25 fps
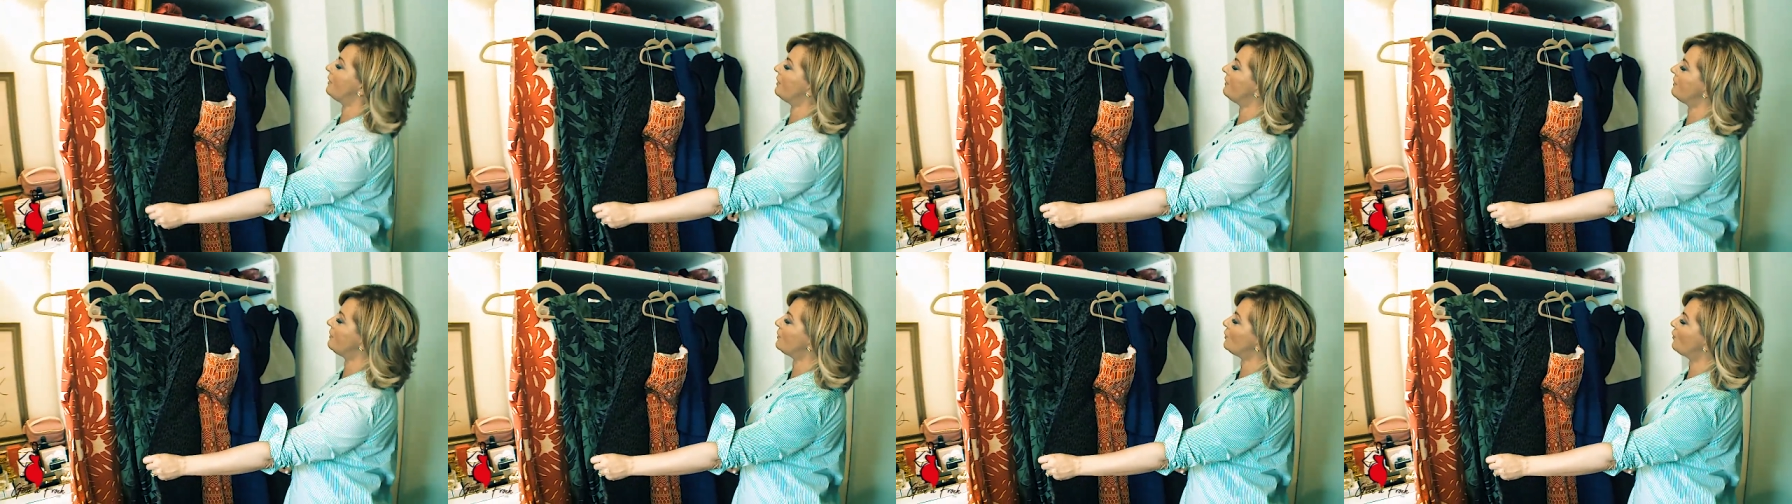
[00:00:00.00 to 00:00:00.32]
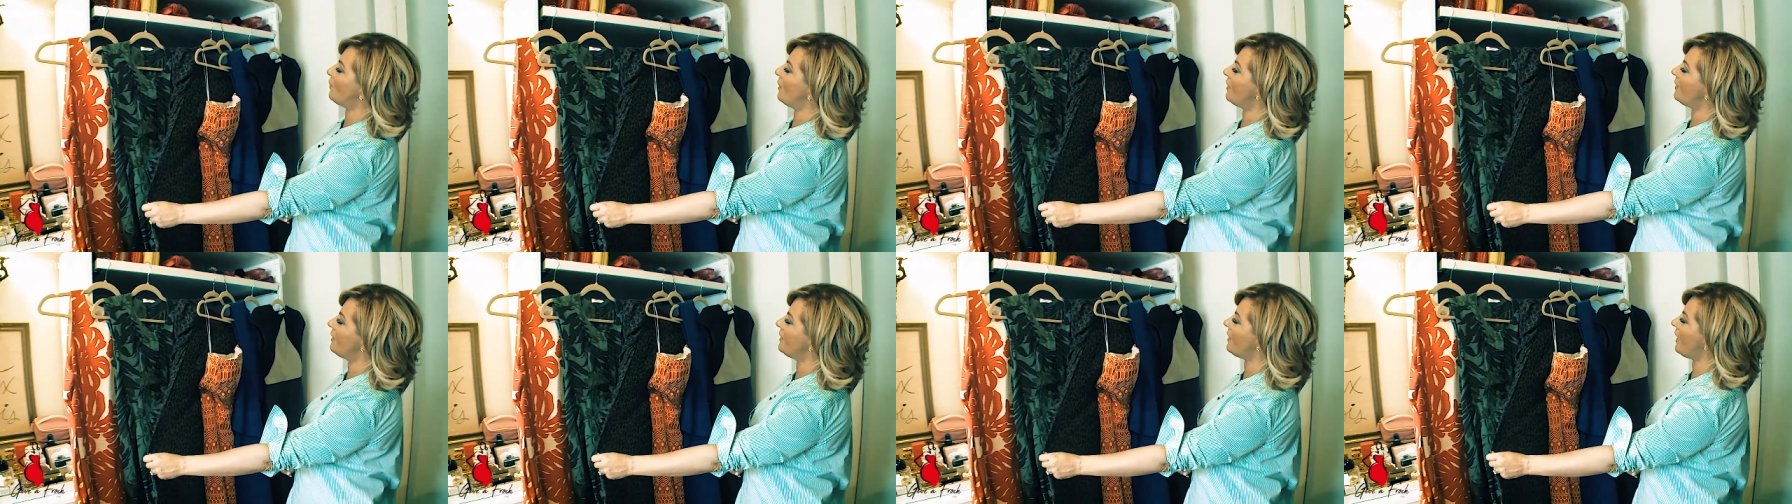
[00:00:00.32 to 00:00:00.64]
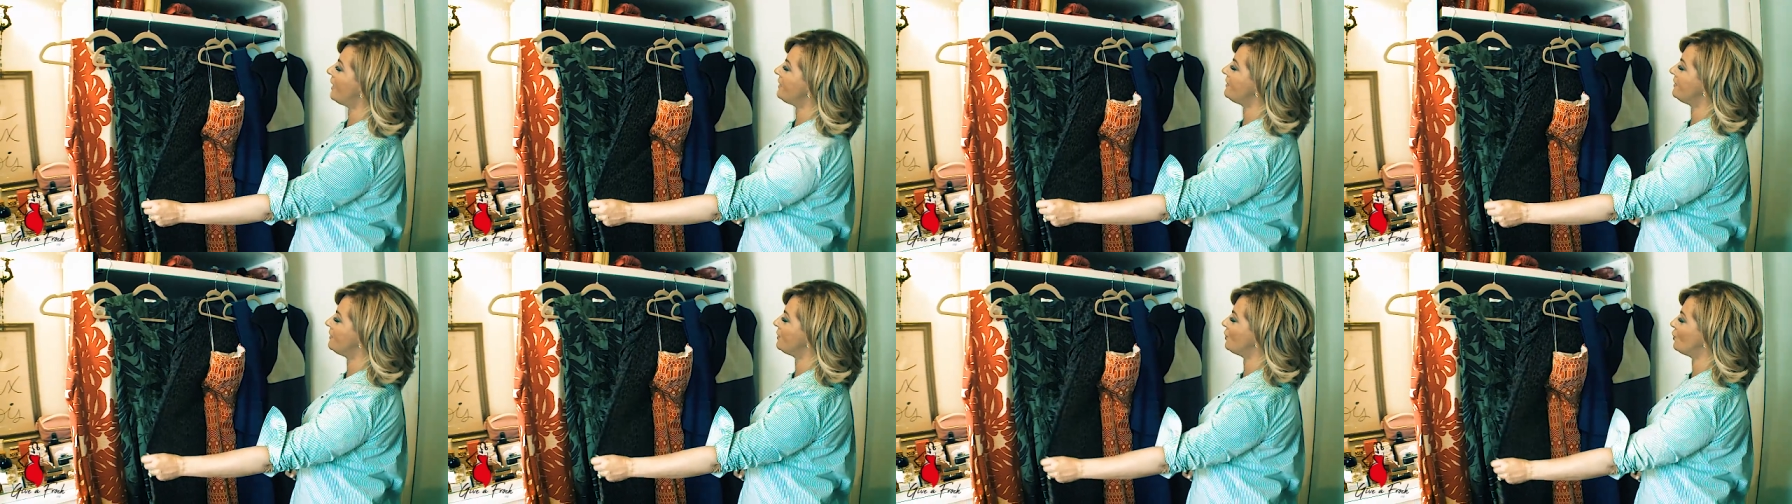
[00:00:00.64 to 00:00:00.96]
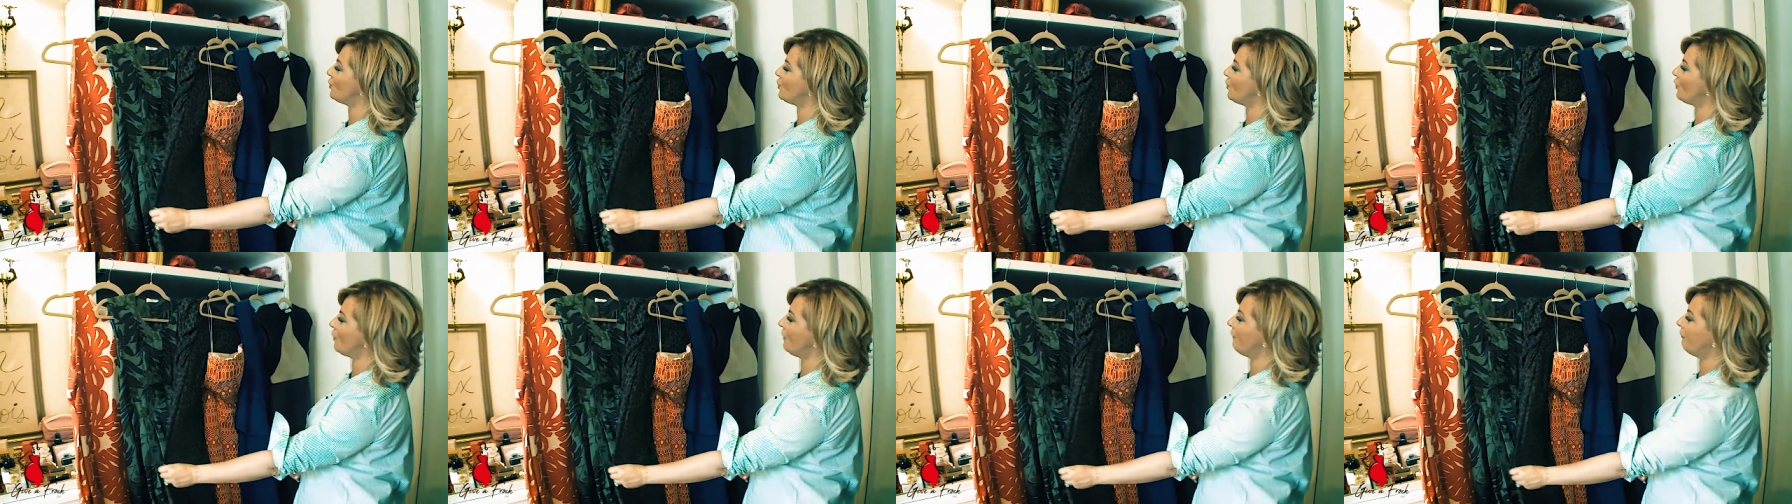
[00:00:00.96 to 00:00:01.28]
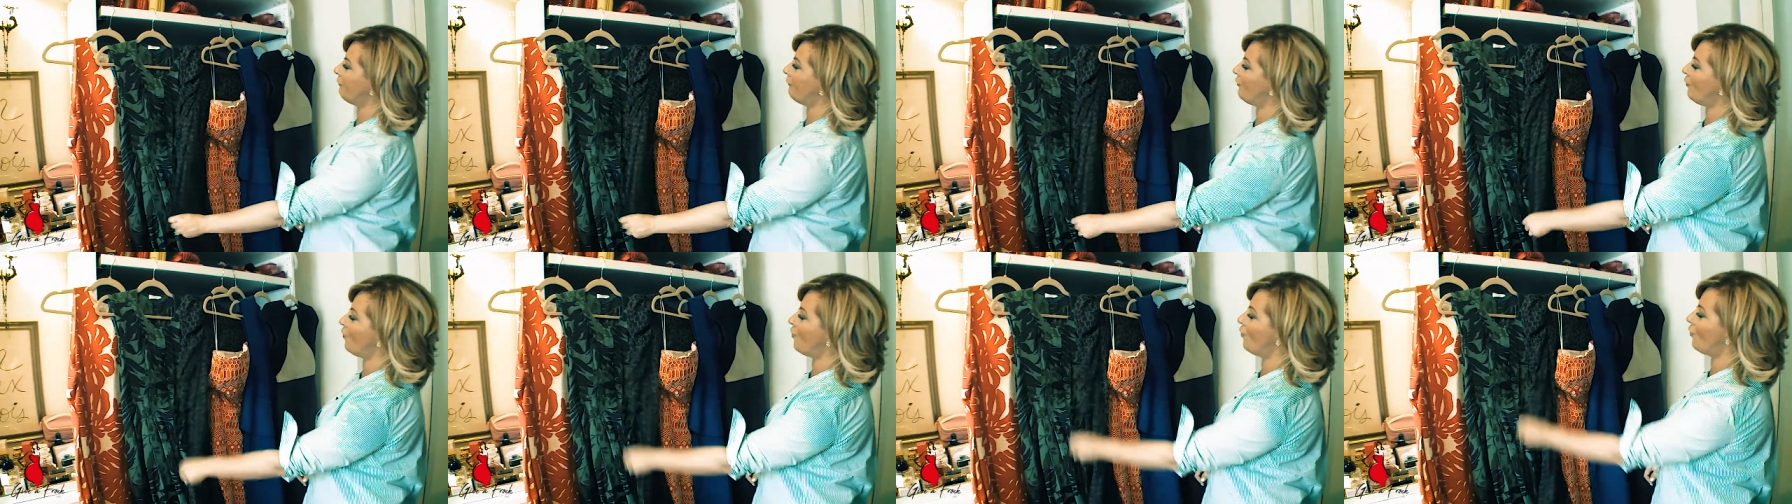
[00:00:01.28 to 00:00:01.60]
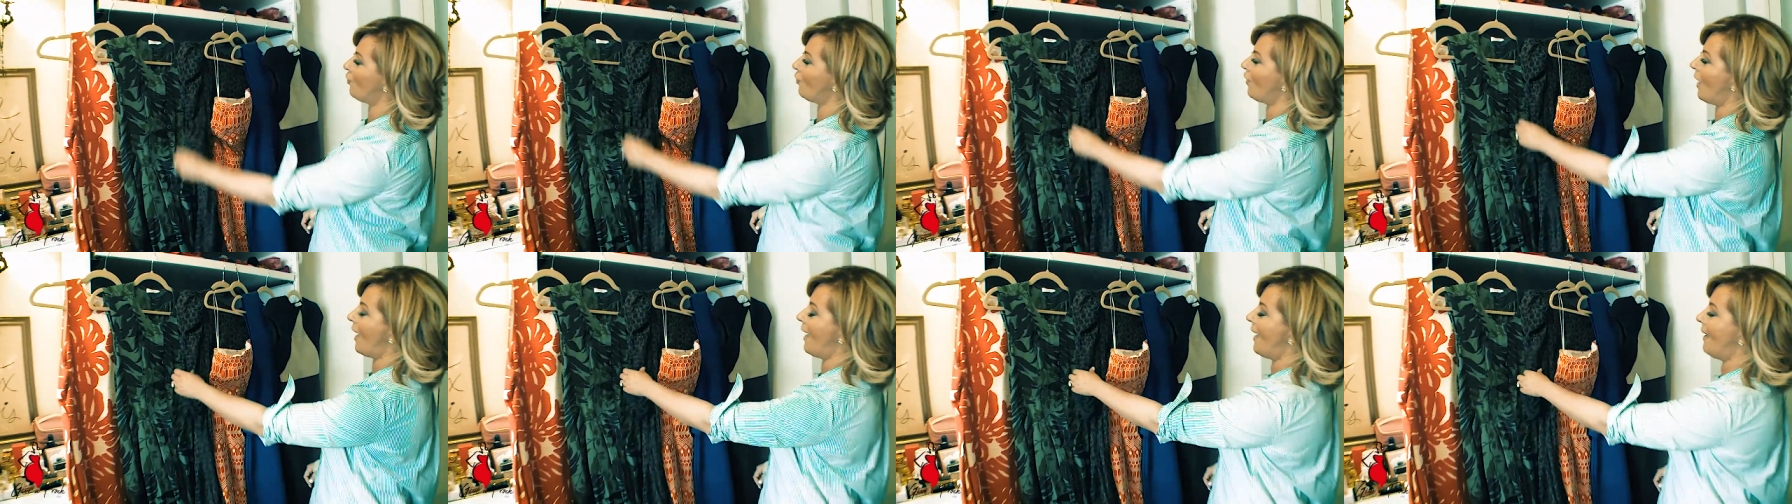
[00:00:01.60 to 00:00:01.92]
in this one and I I did a story for
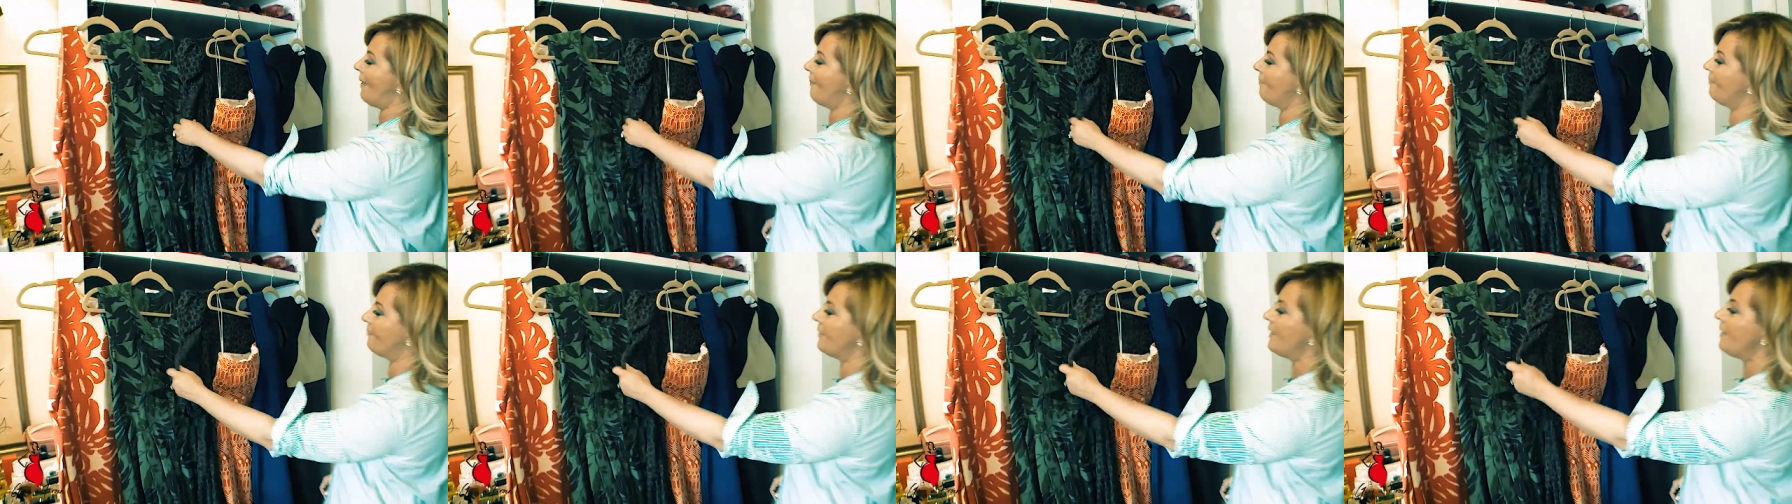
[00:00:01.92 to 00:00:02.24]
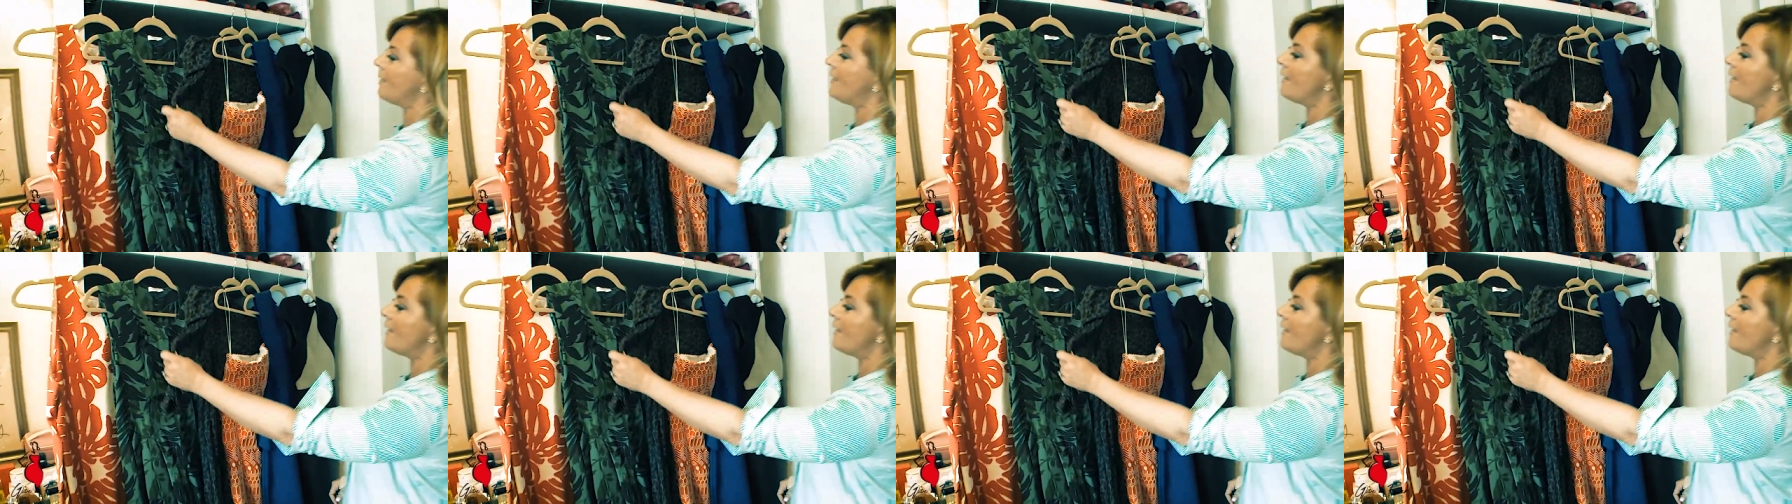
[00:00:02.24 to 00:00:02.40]
um,